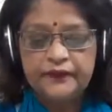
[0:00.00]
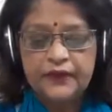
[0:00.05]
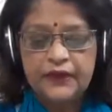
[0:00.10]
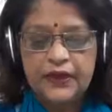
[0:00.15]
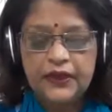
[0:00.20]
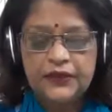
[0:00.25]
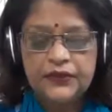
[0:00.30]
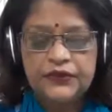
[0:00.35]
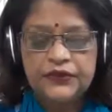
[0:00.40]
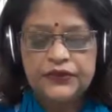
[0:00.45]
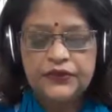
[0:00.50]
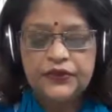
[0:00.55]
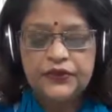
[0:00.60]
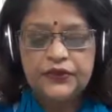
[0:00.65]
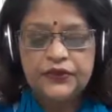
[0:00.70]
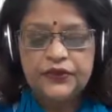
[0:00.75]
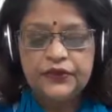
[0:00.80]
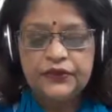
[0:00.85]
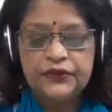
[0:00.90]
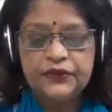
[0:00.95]

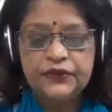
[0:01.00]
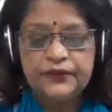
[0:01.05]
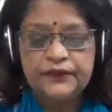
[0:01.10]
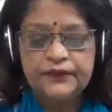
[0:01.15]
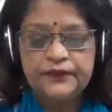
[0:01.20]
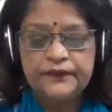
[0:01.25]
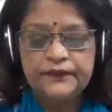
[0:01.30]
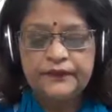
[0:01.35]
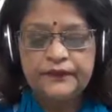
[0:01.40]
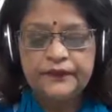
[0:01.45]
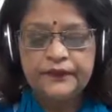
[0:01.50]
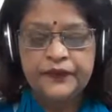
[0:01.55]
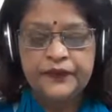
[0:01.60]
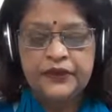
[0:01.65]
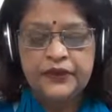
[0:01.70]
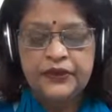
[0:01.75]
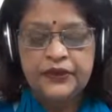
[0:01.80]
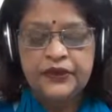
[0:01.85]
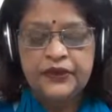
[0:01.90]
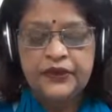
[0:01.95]
So
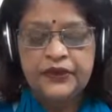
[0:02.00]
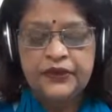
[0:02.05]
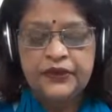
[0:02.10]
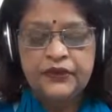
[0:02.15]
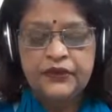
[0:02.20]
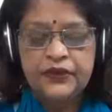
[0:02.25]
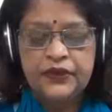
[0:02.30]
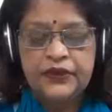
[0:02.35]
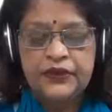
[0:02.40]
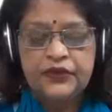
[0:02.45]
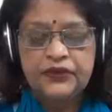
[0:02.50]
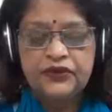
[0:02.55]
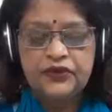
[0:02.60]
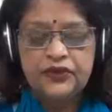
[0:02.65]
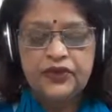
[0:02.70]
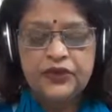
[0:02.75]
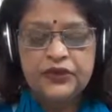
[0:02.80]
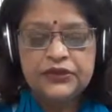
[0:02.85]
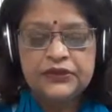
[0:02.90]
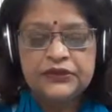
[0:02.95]
during the
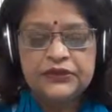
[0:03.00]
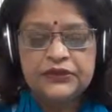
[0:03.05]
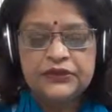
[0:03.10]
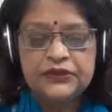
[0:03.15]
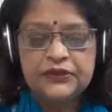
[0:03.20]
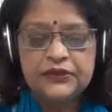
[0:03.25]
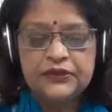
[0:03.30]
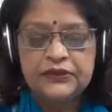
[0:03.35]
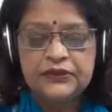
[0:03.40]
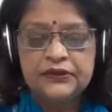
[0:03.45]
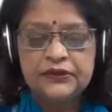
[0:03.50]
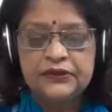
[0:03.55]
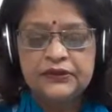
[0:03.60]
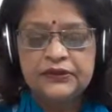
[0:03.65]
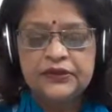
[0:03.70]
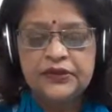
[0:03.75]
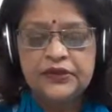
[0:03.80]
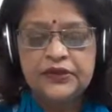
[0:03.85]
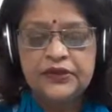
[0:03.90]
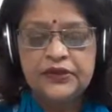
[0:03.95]
talks,
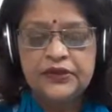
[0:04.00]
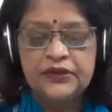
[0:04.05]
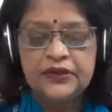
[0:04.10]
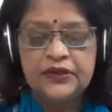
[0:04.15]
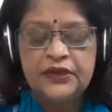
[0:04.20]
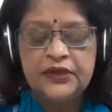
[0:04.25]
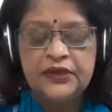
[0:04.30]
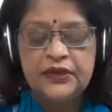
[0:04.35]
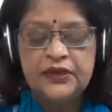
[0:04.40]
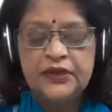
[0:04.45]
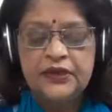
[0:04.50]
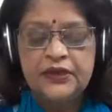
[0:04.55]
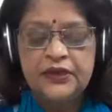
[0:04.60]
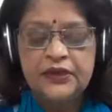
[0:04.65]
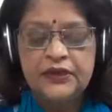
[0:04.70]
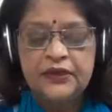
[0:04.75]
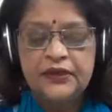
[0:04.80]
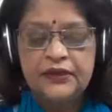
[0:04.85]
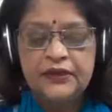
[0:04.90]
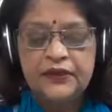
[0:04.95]
children,
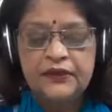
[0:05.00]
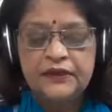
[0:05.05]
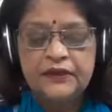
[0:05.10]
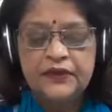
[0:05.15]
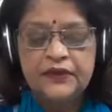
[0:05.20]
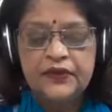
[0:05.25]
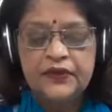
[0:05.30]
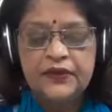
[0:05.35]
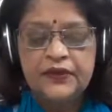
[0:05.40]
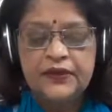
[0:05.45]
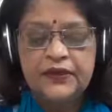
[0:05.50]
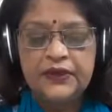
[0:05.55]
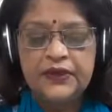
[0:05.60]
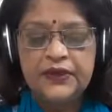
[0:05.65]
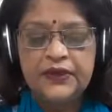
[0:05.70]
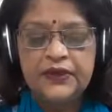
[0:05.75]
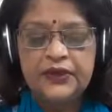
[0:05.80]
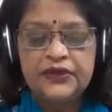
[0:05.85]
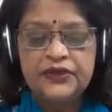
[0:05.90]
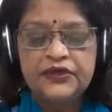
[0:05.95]

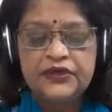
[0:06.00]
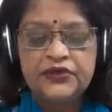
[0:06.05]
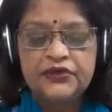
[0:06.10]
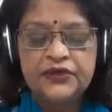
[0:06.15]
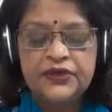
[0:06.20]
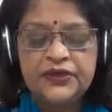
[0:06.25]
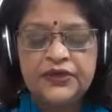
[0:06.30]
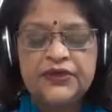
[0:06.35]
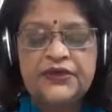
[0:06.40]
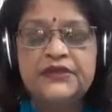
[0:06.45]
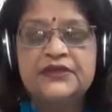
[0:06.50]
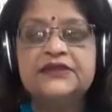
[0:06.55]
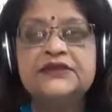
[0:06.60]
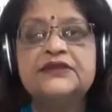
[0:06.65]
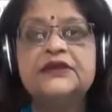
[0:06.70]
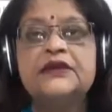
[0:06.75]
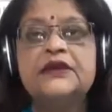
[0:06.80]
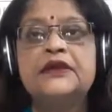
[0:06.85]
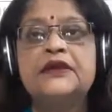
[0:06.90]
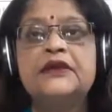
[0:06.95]
Intruder,
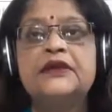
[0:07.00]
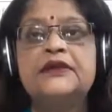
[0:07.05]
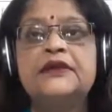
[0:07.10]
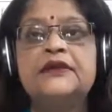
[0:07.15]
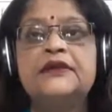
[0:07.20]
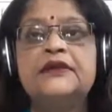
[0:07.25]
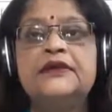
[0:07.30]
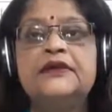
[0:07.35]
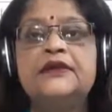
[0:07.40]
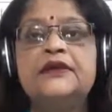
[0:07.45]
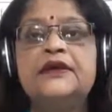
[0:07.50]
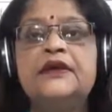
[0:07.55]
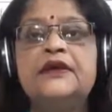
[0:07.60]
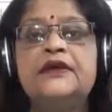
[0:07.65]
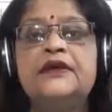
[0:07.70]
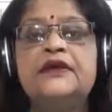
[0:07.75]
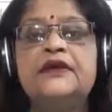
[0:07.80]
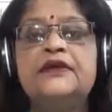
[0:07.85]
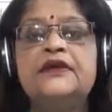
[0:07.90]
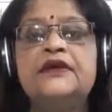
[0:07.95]
he's
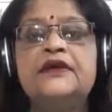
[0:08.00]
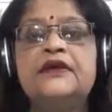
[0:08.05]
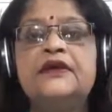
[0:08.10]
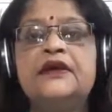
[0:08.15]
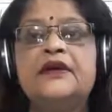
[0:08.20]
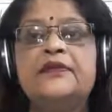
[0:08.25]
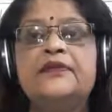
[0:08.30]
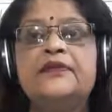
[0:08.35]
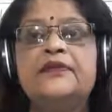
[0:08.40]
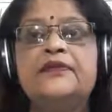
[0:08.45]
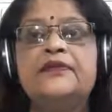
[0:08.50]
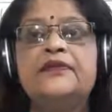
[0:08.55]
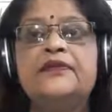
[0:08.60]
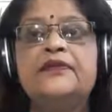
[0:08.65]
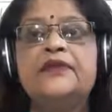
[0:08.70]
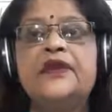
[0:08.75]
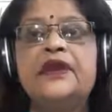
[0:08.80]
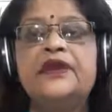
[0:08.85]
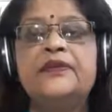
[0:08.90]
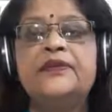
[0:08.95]
here, he come
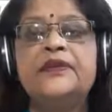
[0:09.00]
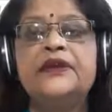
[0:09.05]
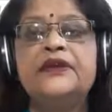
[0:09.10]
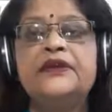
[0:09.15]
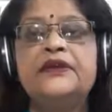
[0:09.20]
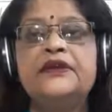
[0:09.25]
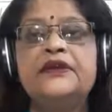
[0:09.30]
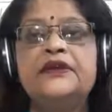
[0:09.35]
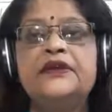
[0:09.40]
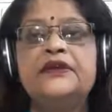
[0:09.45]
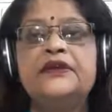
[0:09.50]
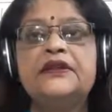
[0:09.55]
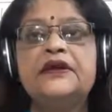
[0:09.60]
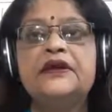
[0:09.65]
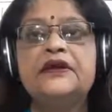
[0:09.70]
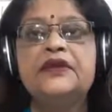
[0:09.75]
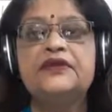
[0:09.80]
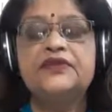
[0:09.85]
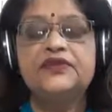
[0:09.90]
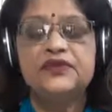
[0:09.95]
deliberately in the
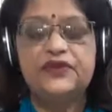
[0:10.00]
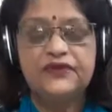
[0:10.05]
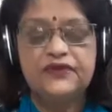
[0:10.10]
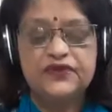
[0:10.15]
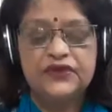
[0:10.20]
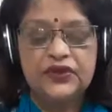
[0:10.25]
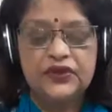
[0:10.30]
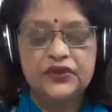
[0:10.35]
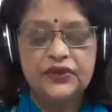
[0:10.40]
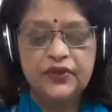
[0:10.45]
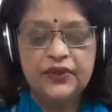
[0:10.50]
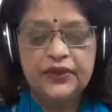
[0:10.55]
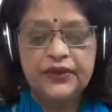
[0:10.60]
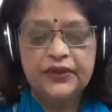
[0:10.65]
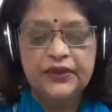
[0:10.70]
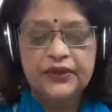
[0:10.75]
house of Zerold,